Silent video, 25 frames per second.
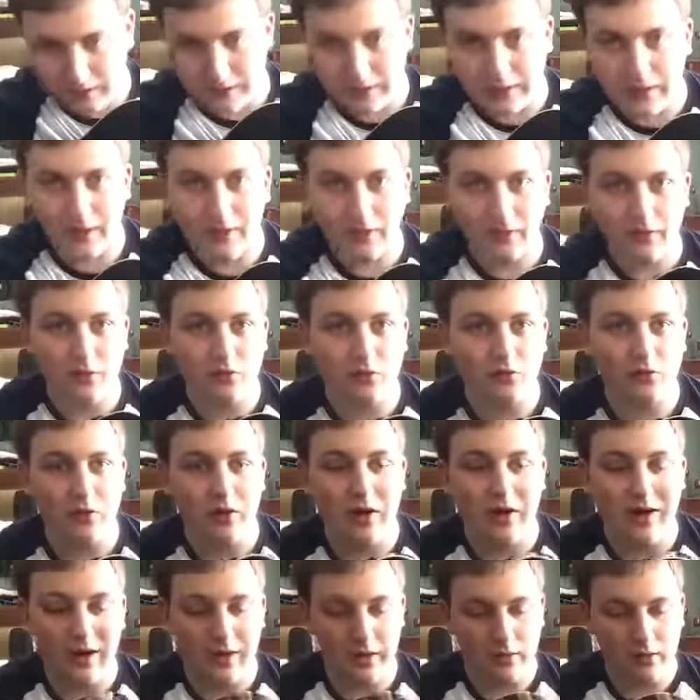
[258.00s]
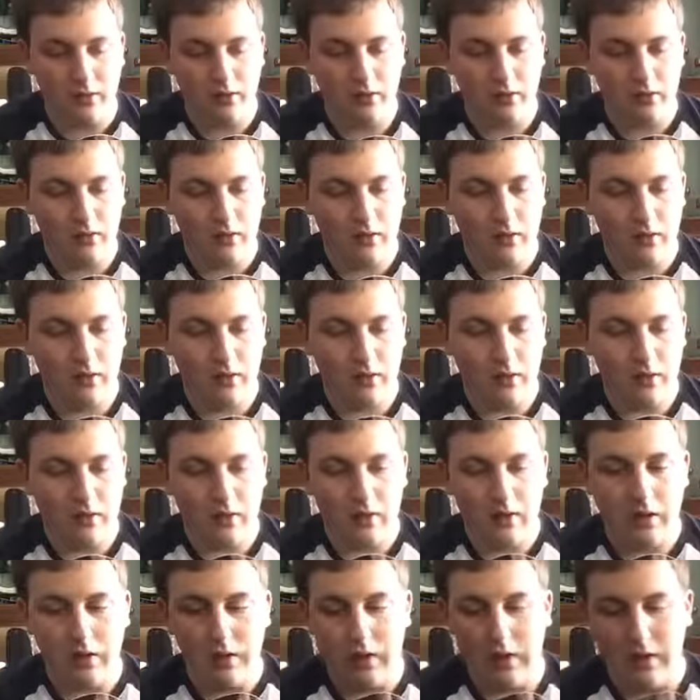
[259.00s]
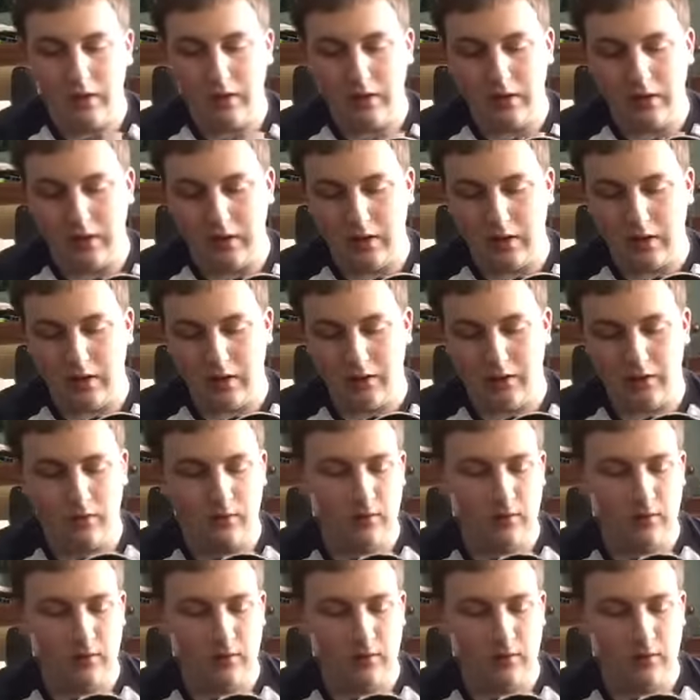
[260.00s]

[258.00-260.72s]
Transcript: the color is great, and